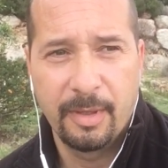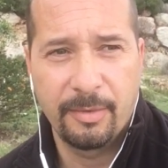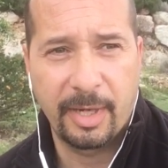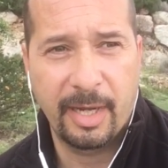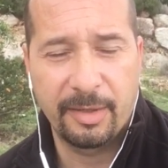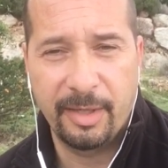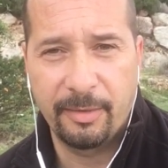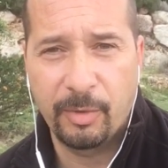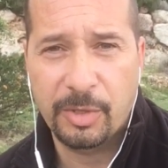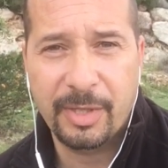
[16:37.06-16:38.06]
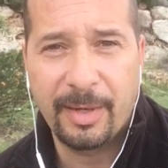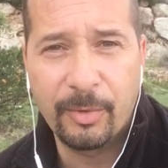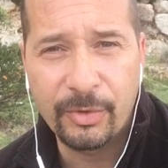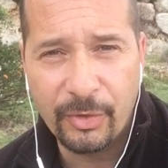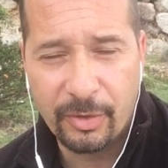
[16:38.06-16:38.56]
regarding
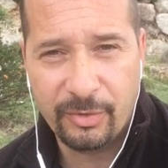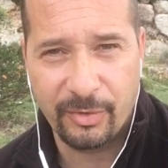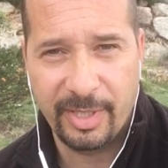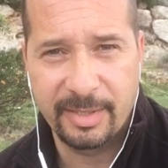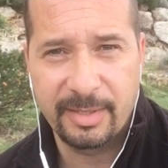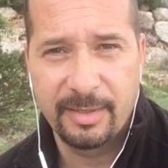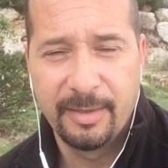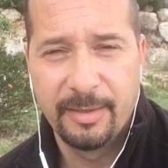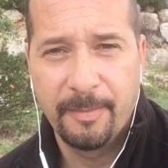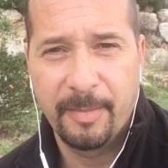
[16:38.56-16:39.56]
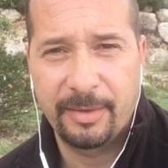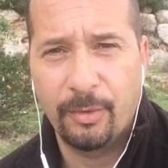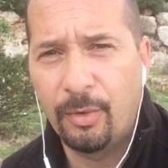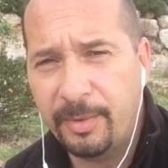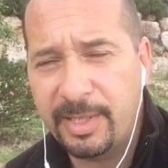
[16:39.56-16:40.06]
Watchtower doctrines, but
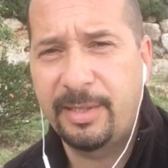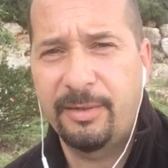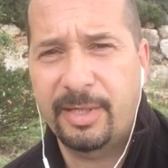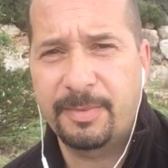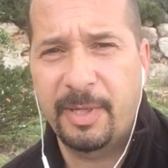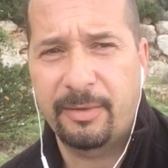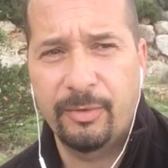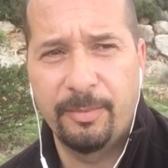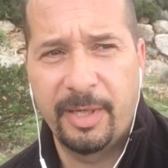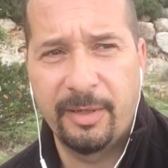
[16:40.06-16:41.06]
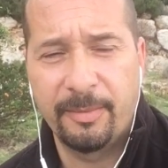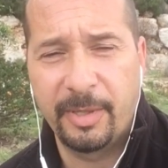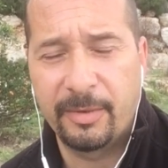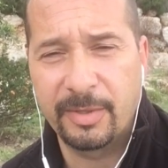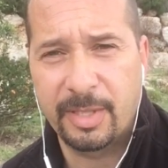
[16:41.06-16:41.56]
always in a respectful manner,
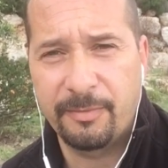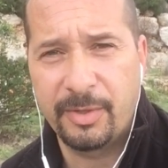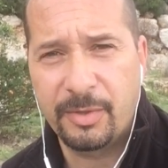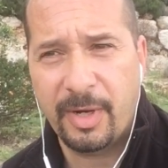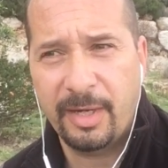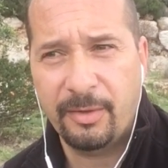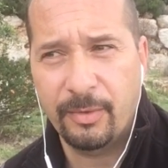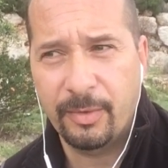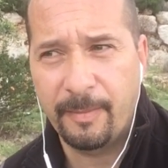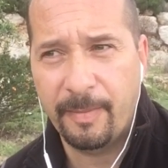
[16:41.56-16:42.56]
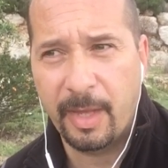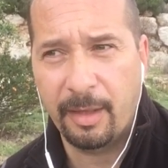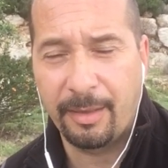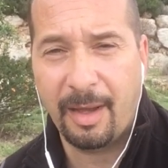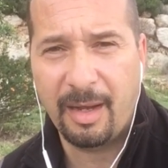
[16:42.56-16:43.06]
because if you're trying to
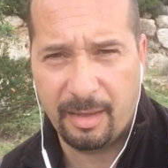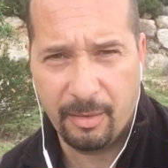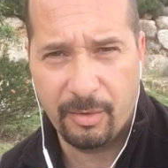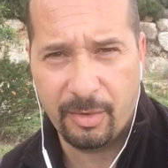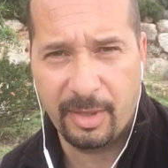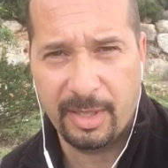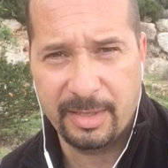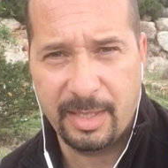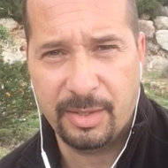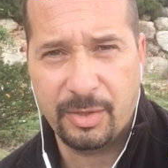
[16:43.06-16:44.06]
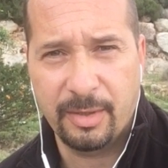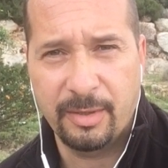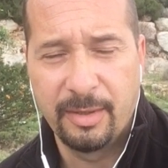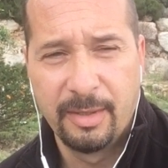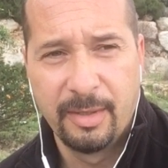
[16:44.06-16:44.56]
attack the organization,
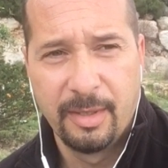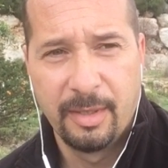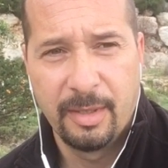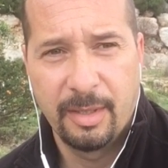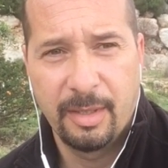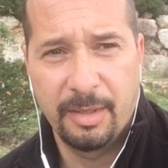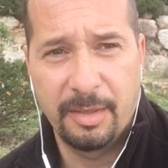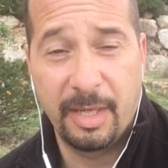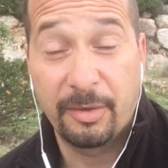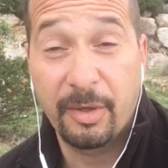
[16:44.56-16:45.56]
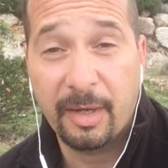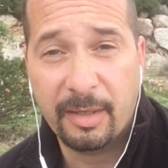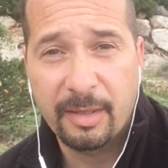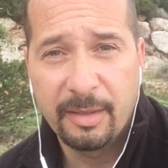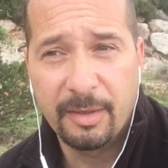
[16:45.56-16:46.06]
they
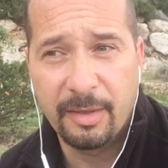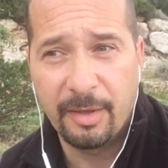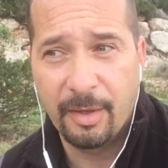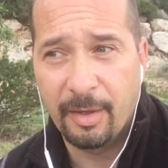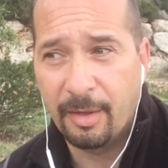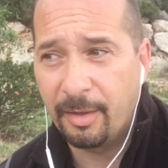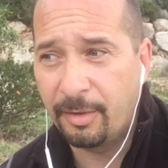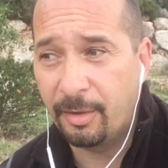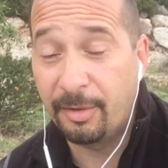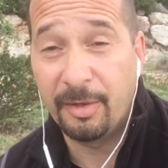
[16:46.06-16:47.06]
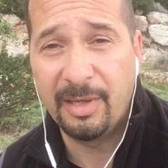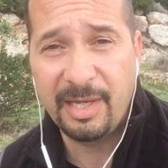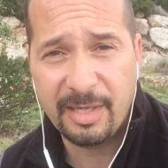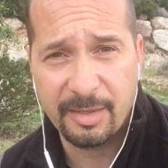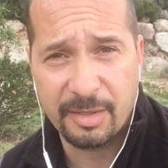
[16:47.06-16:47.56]
attack the
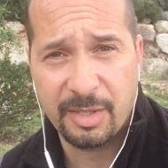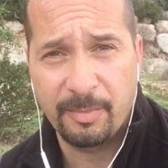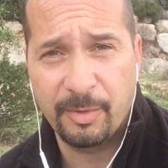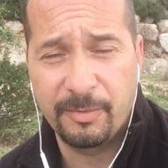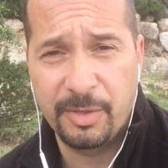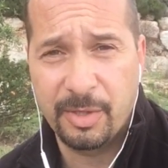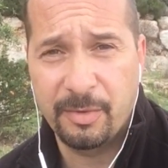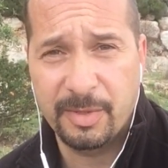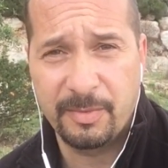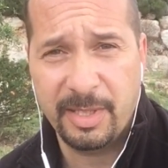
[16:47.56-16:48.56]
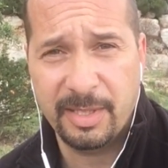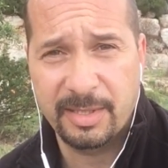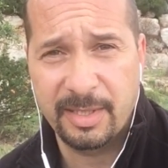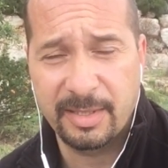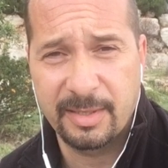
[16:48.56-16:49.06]
leadership of Jehovah's
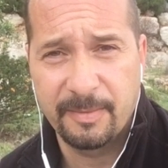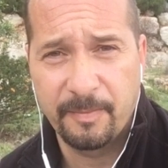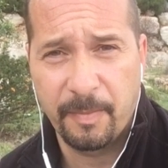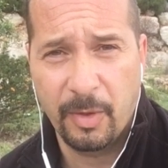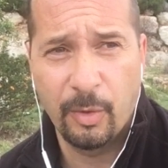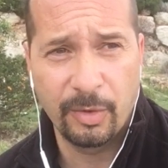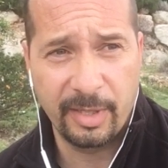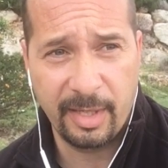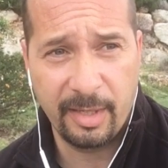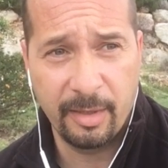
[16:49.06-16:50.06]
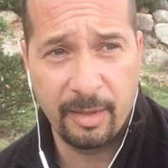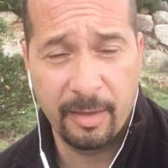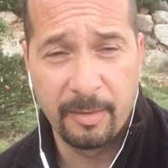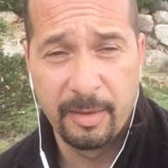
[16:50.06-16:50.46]
Witnesses or the